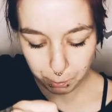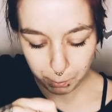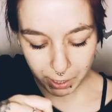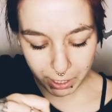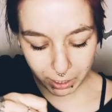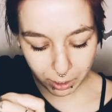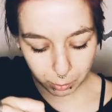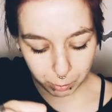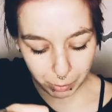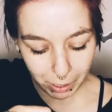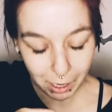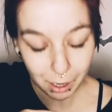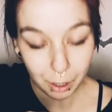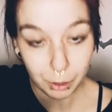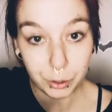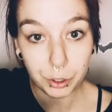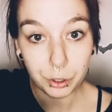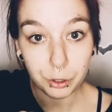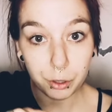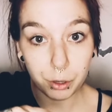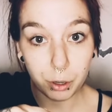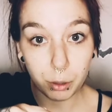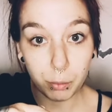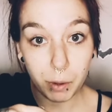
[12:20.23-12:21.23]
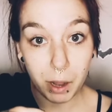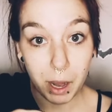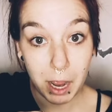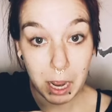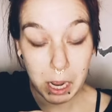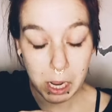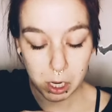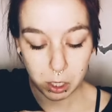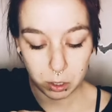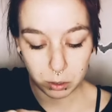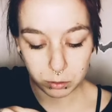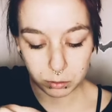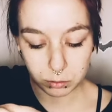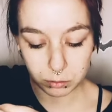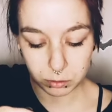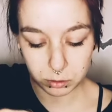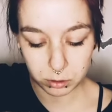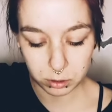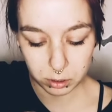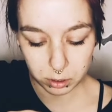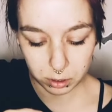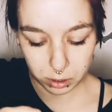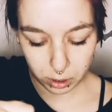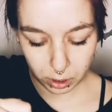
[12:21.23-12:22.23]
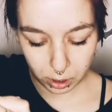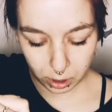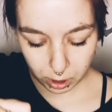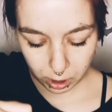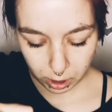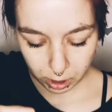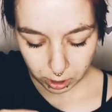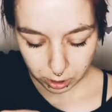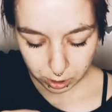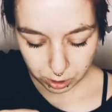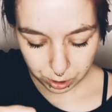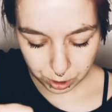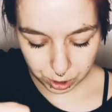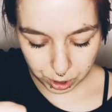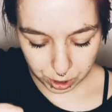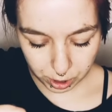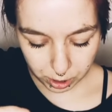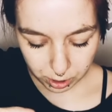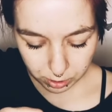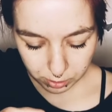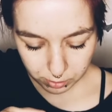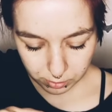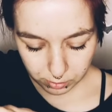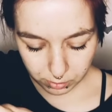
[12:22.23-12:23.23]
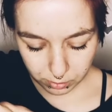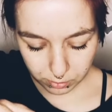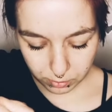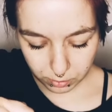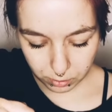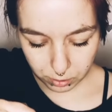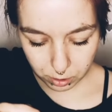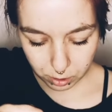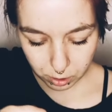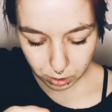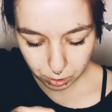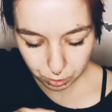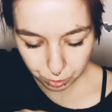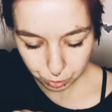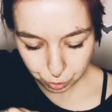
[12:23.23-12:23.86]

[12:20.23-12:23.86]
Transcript: mica powder around. Just